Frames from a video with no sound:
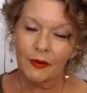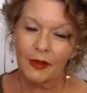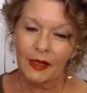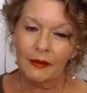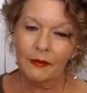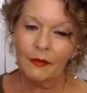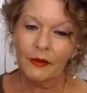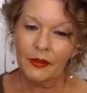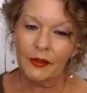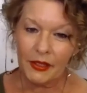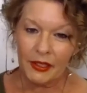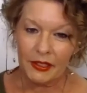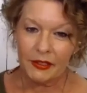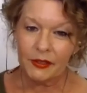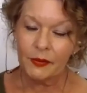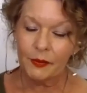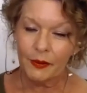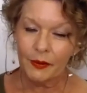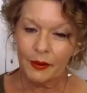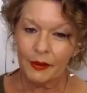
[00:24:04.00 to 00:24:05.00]
when will
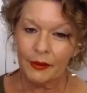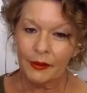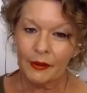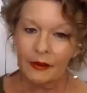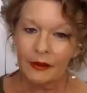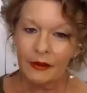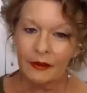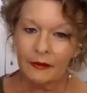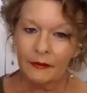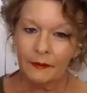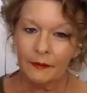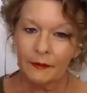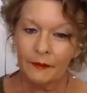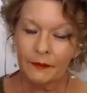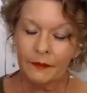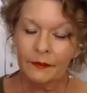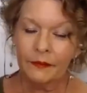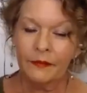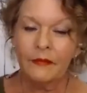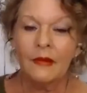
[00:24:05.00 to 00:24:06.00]
this work?
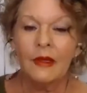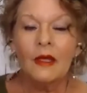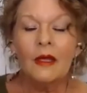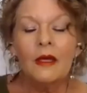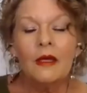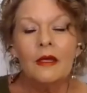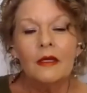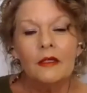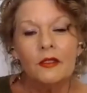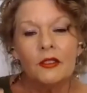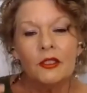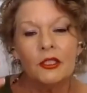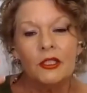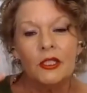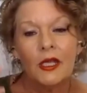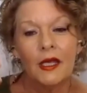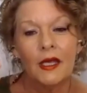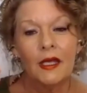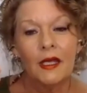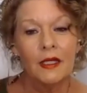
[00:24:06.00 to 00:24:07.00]

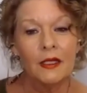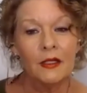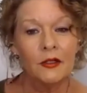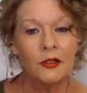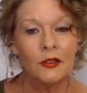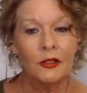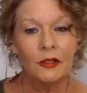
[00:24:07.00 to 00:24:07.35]
Change